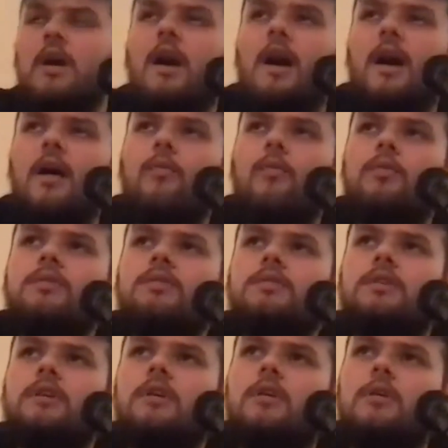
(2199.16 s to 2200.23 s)
I
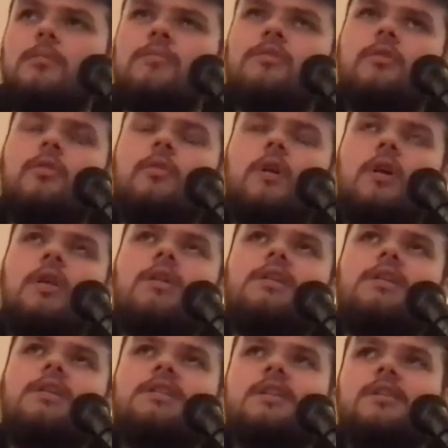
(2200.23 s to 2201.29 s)
was so earlier
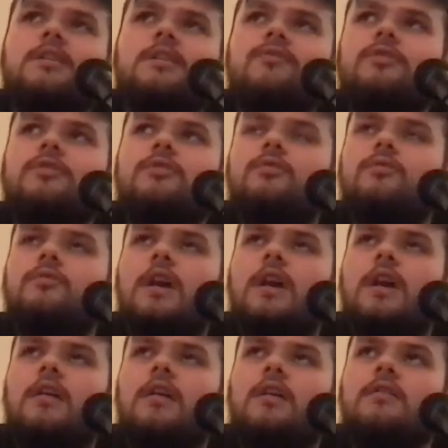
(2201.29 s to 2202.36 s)
secondary school,
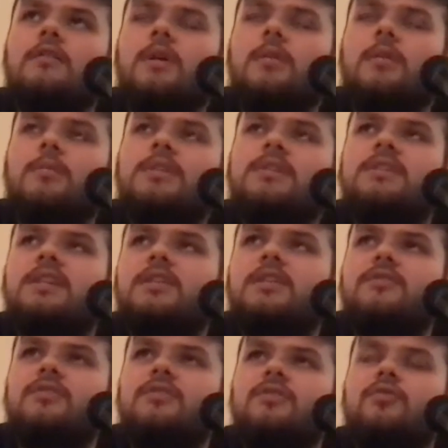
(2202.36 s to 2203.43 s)
like and
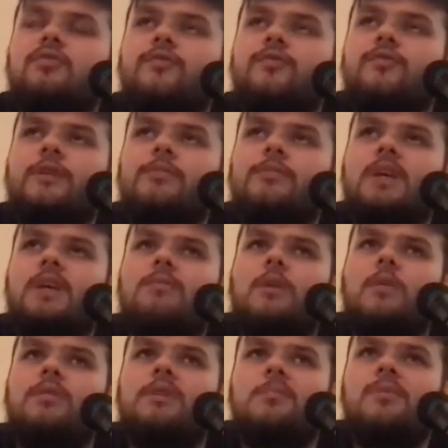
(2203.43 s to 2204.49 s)
mid-secondary school through them
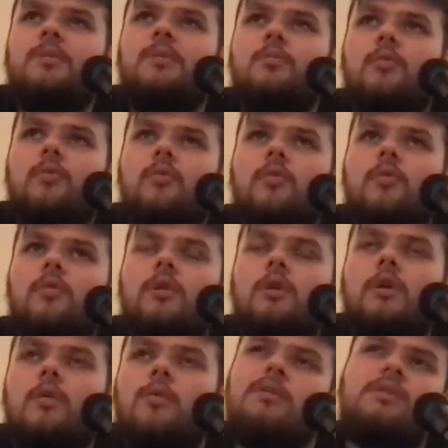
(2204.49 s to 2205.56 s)
times, I was a bit more,
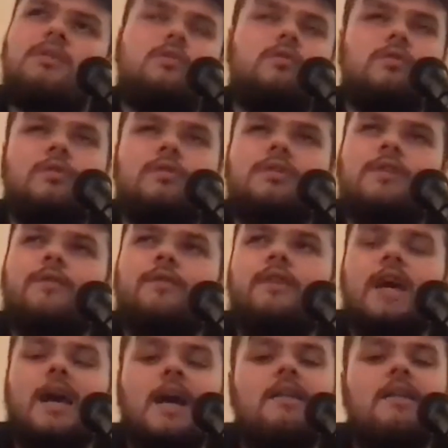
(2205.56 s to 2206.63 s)
which is also something
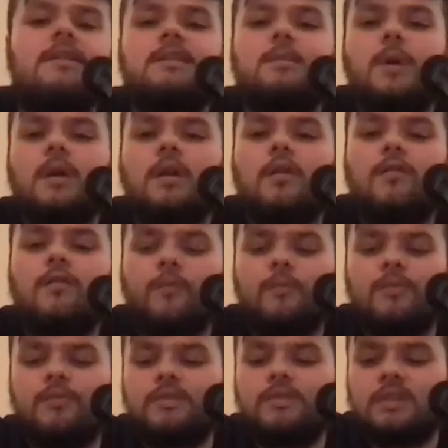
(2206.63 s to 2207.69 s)
that added to my love for
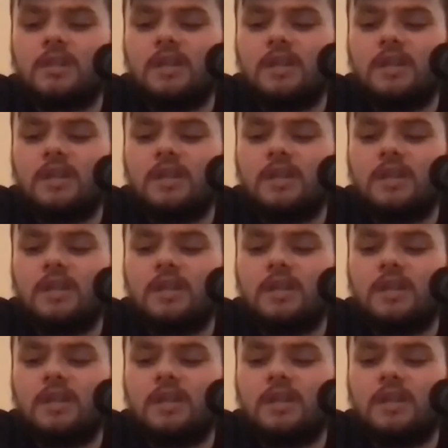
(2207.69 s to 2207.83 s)
music.